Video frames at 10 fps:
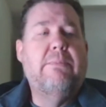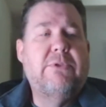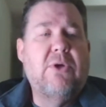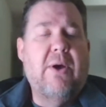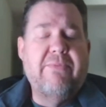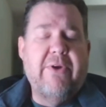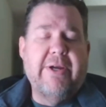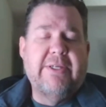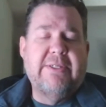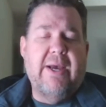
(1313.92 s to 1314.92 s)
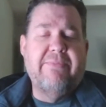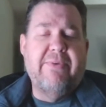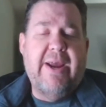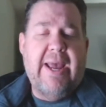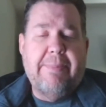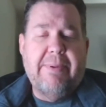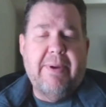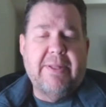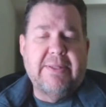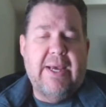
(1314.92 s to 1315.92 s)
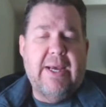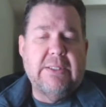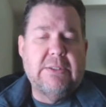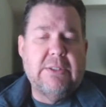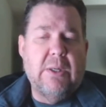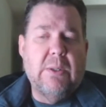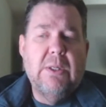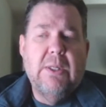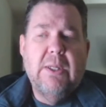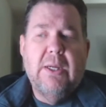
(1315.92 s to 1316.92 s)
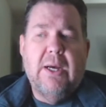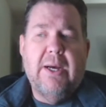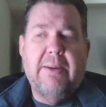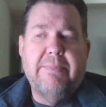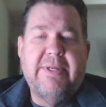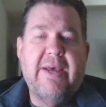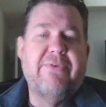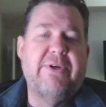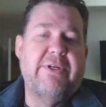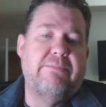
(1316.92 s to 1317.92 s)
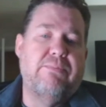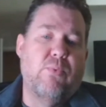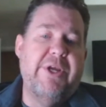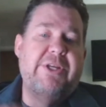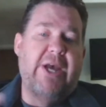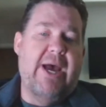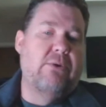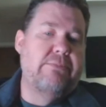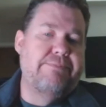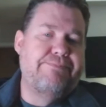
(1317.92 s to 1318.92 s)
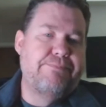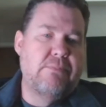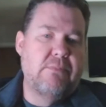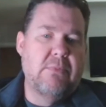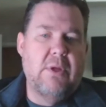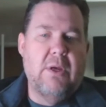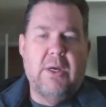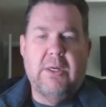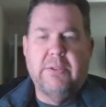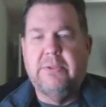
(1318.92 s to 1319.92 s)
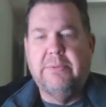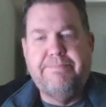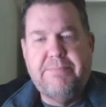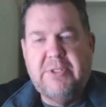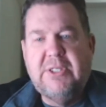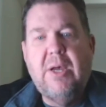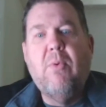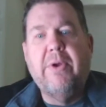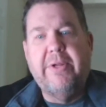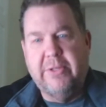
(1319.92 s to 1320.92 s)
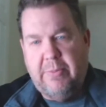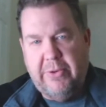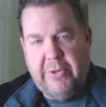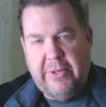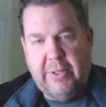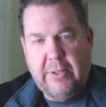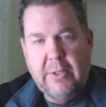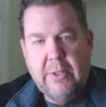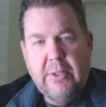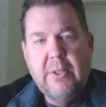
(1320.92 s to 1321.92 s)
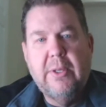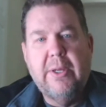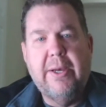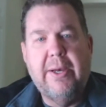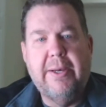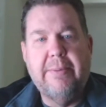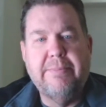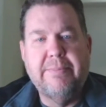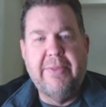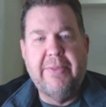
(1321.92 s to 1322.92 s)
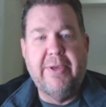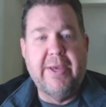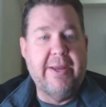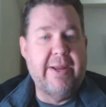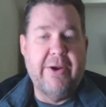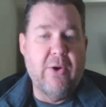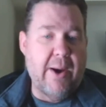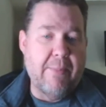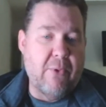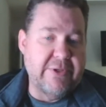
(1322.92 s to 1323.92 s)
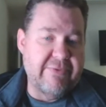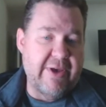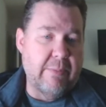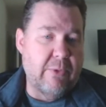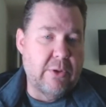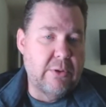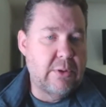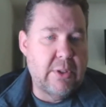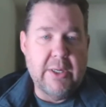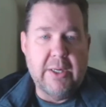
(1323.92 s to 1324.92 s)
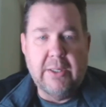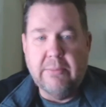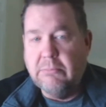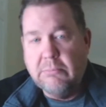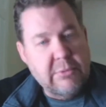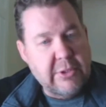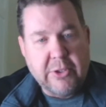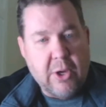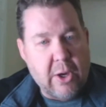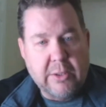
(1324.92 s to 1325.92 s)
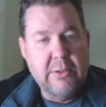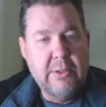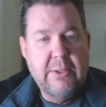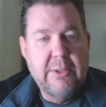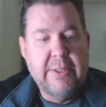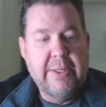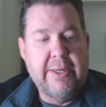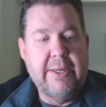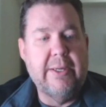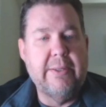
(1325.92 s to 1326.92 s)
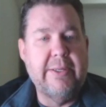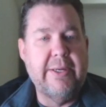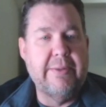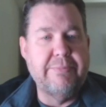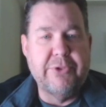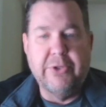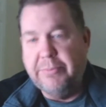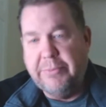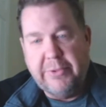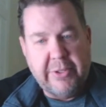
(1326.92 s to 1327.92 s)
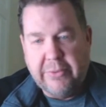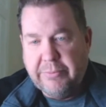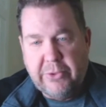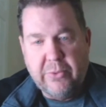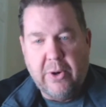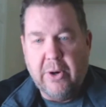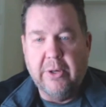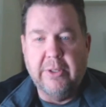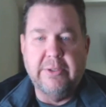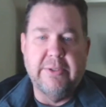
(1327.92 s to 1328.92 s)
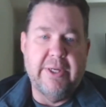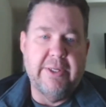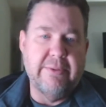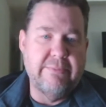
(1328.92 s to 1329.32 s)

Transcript: So I'm very excited, very happy about that. So definitely reach out to someone in the community. I think I know I'm always available to talk, and I'm sure you are, and